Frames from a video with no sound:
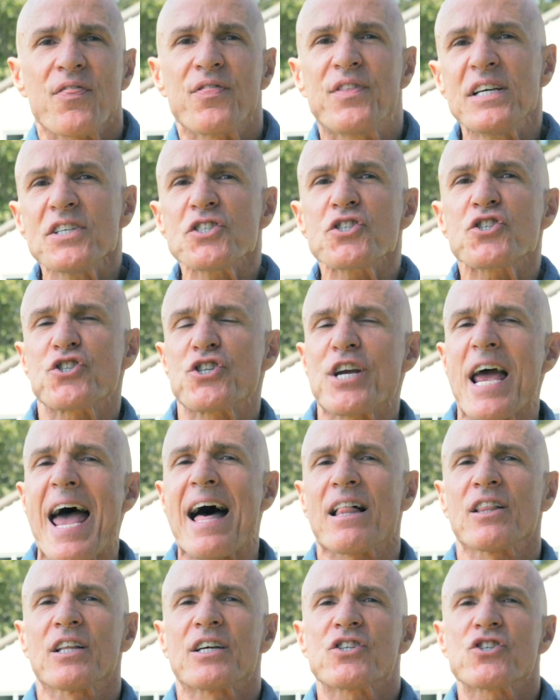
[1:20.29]
This
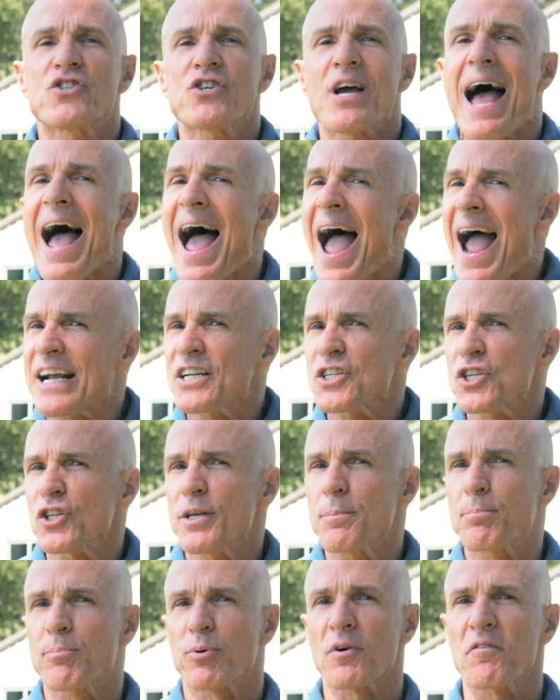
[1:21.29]
challenge
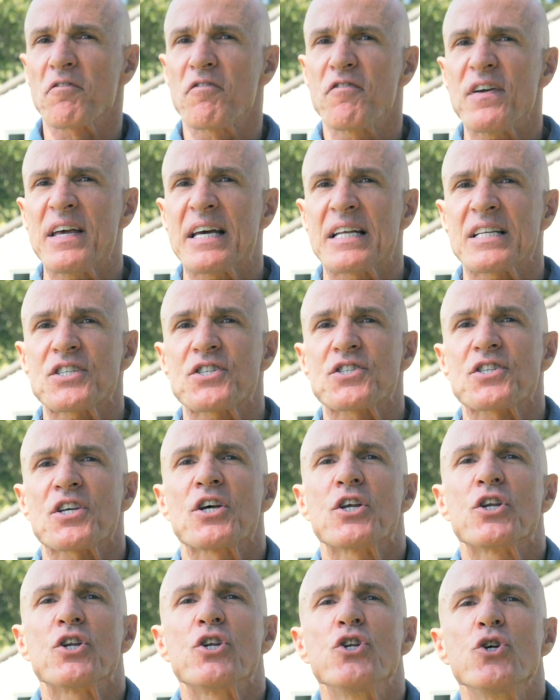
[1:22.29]
actually prevents
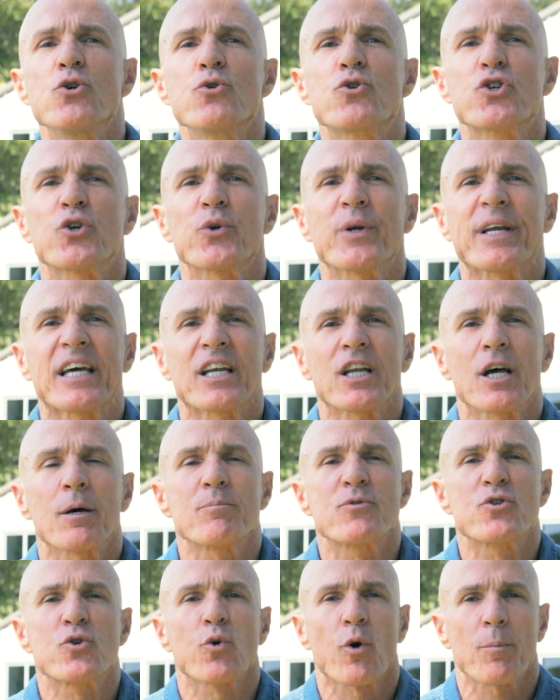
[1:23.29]
nutrient
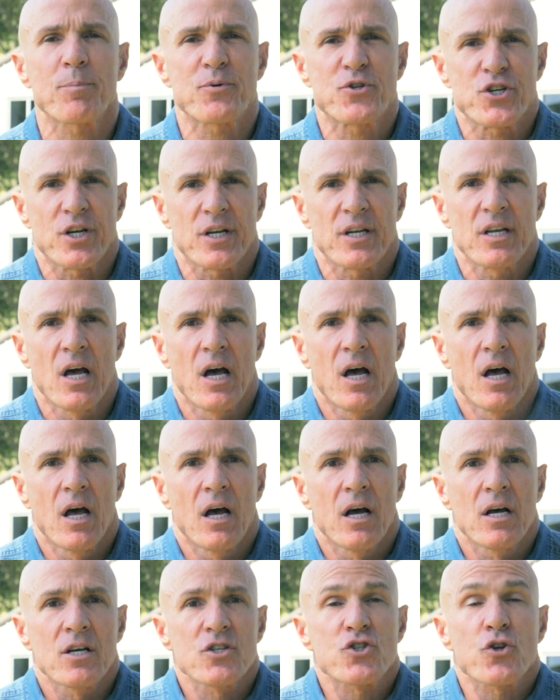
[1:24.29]
absorption,
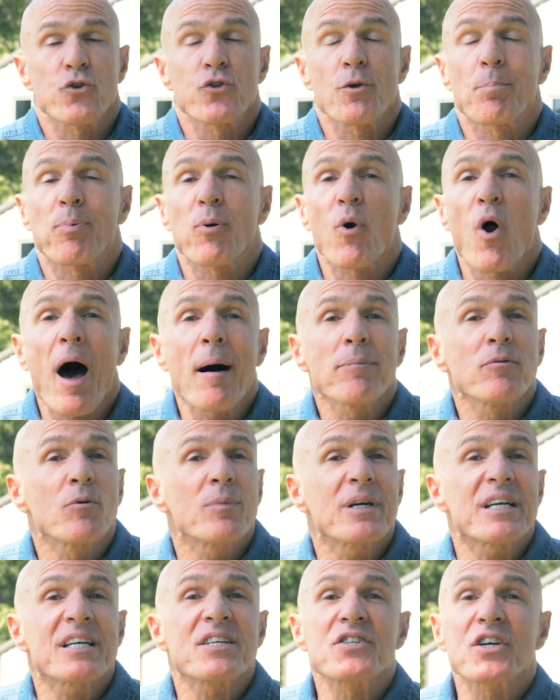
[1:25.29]
so the
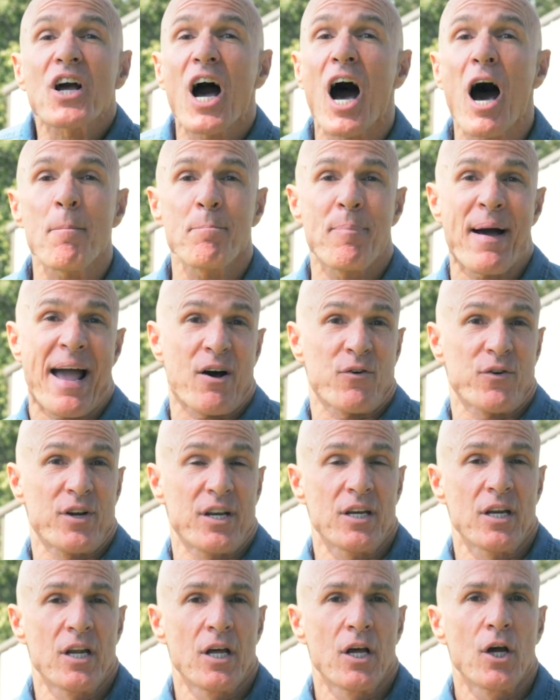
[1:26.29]
problem is
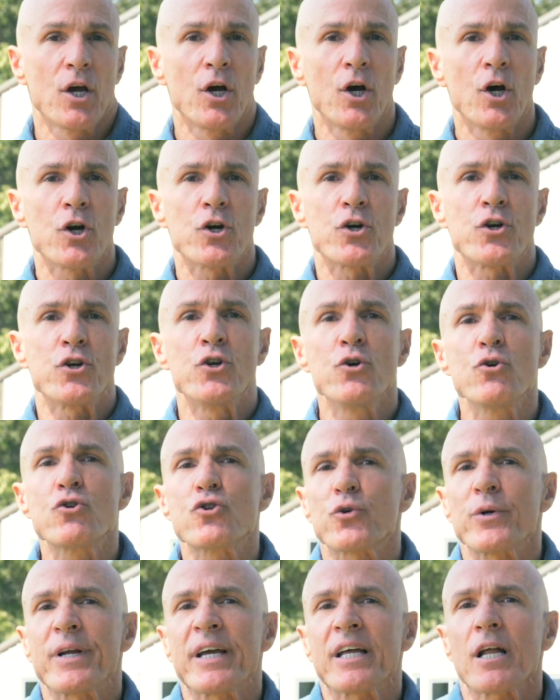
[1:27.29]
compounded.
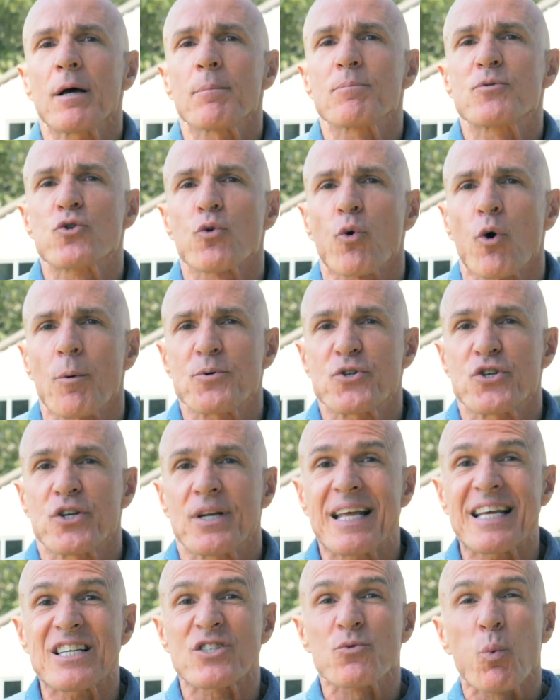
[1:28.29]
Nutrient
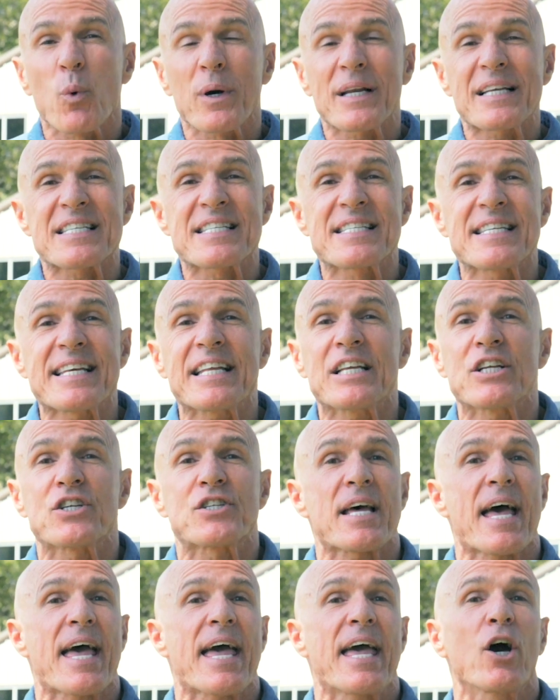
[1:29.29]
absorption is what is needed
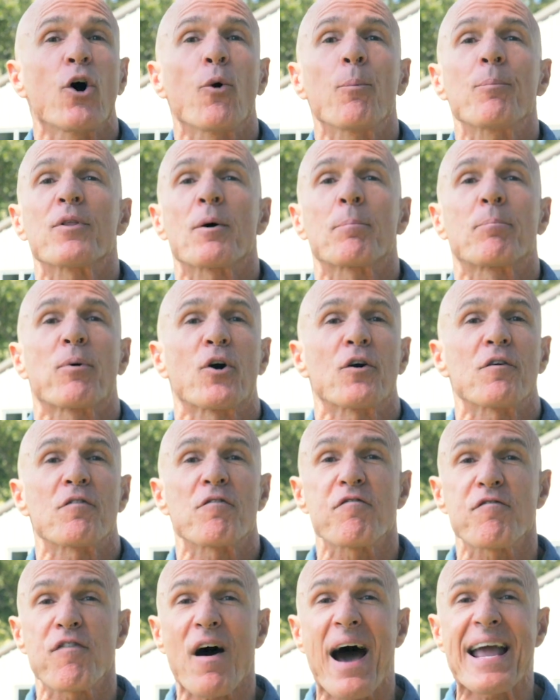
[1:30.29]
to help the bird
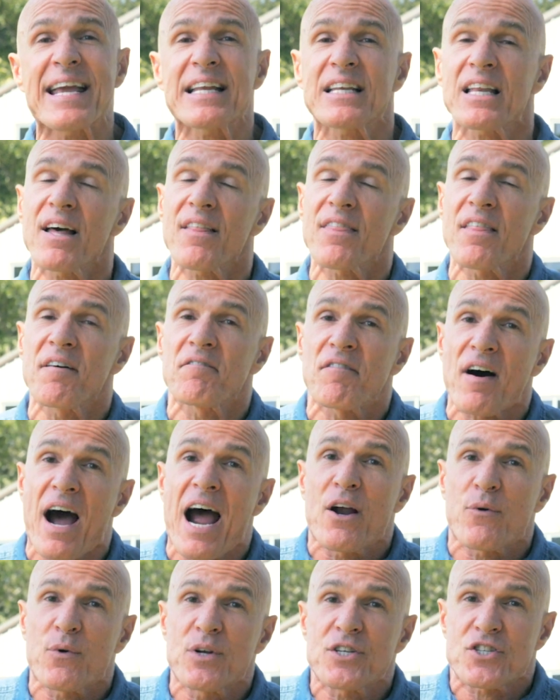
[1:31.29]
fight the
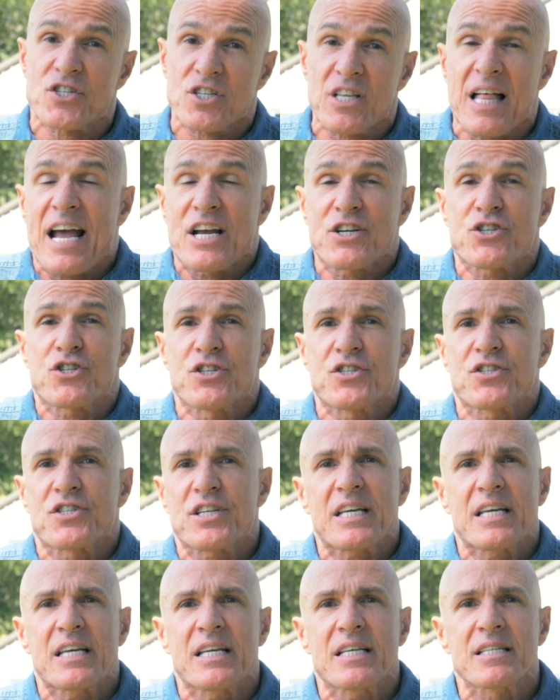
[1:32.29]
virus slash
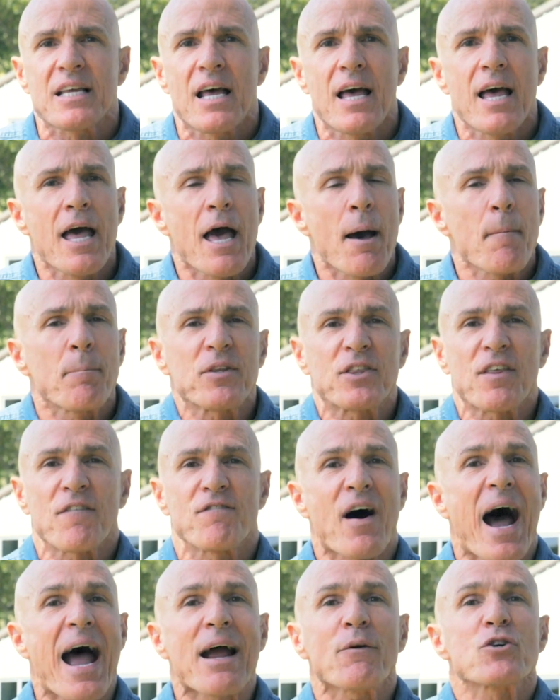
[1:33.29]
disease, but the
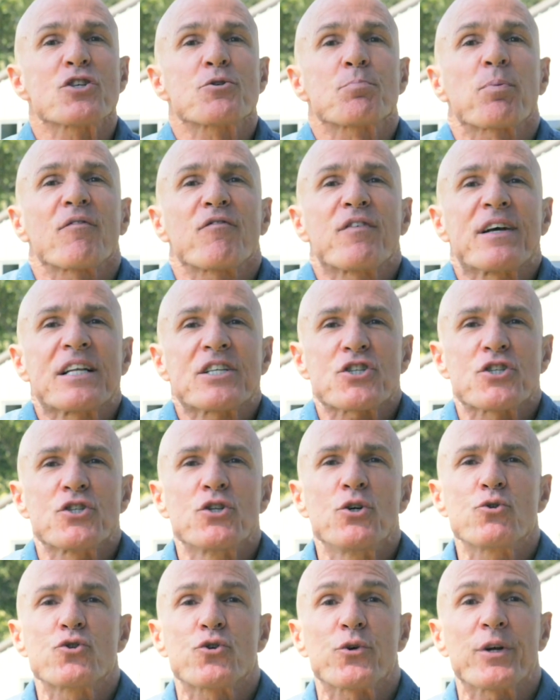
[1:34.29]
virus prevents
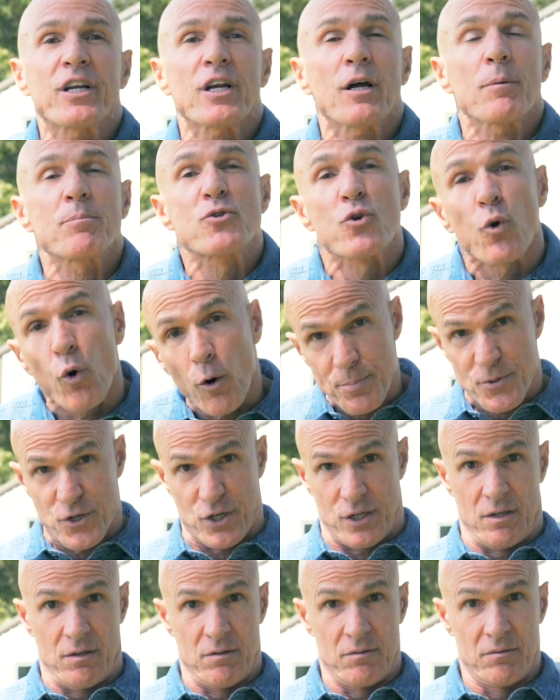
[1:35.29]
nutrient
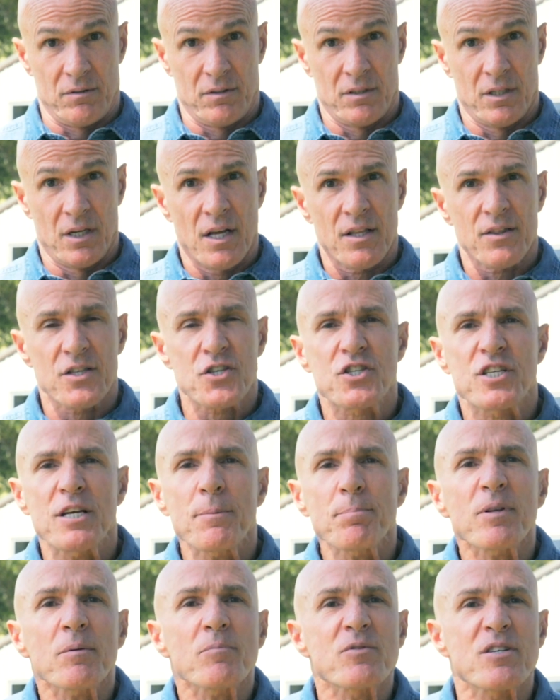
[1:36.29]
absorption. The
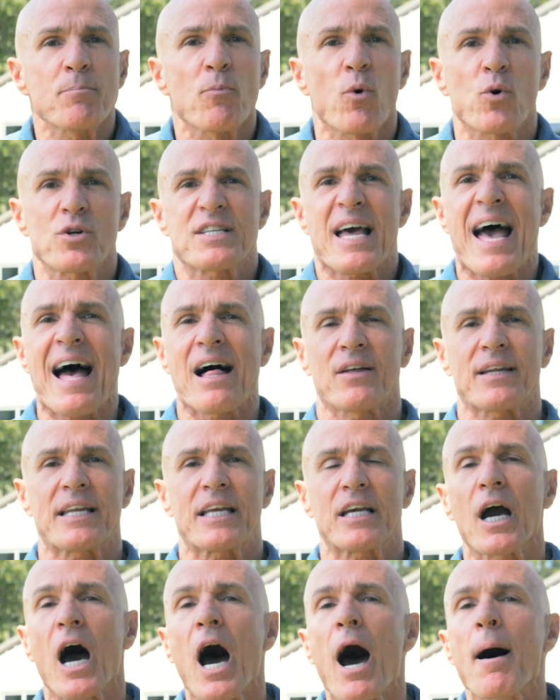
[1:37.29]
symptoms and mortality
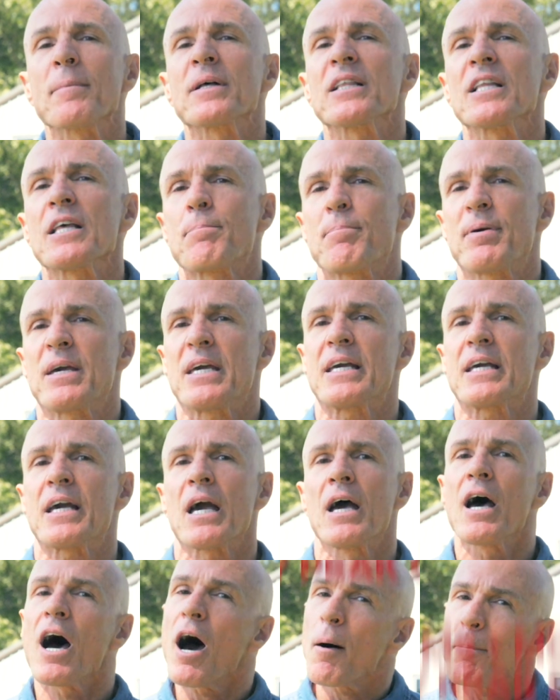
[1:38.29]
commonly peak
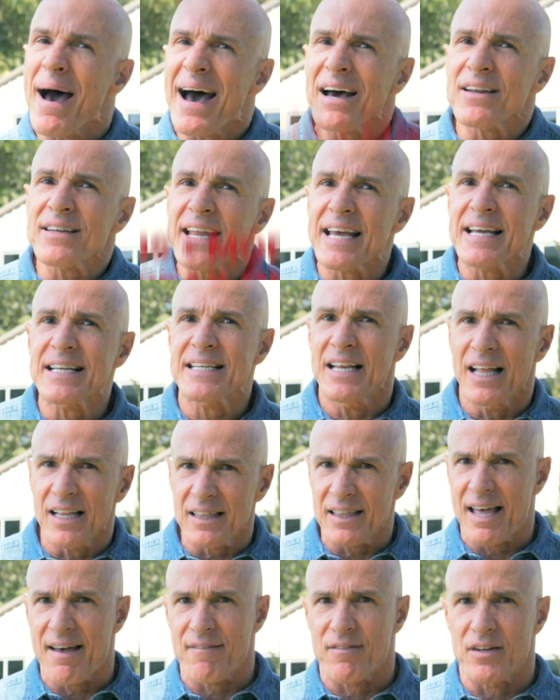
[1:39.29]
about day
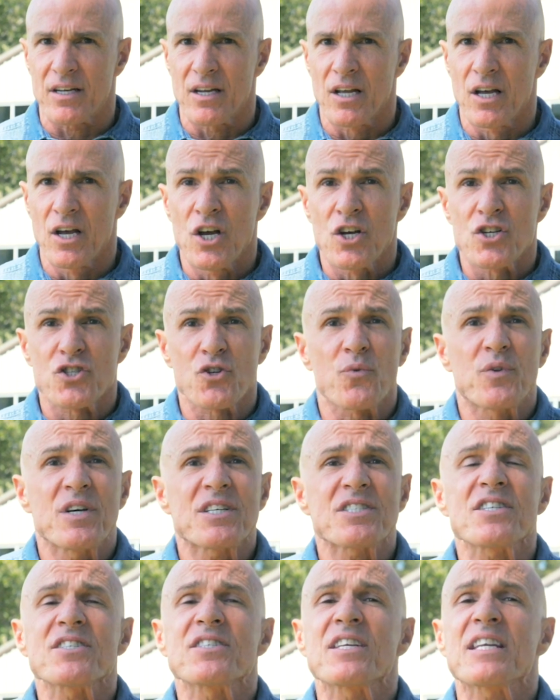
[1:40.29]
11, so
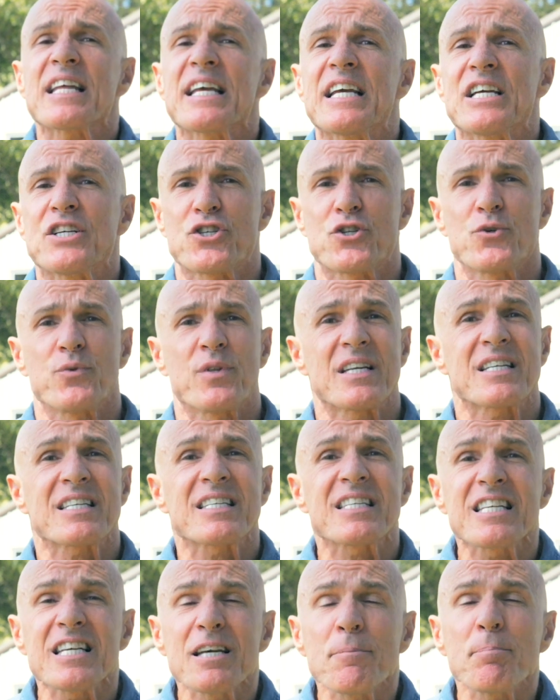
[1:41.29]
this is an issue that
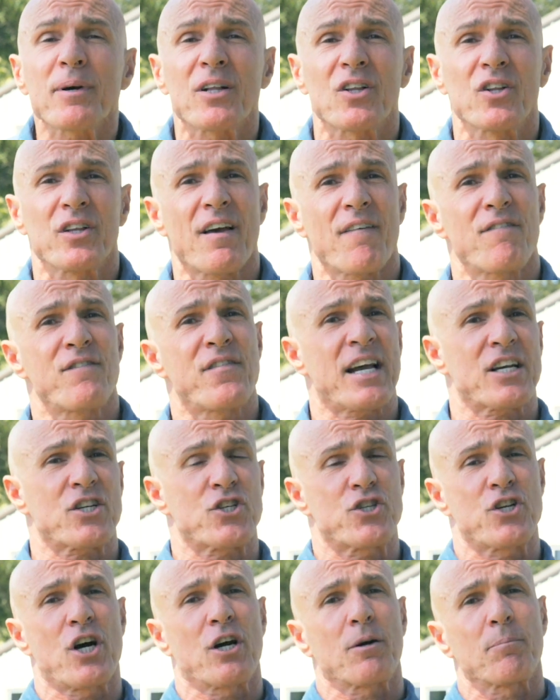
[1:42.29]
typically
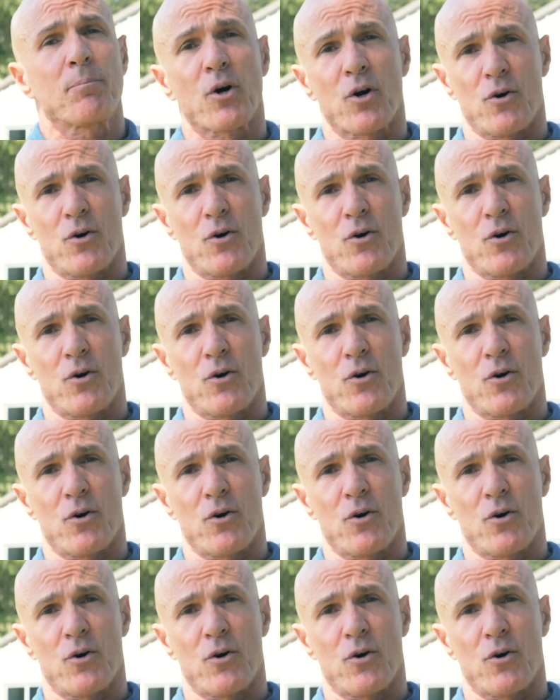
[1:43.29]
affects young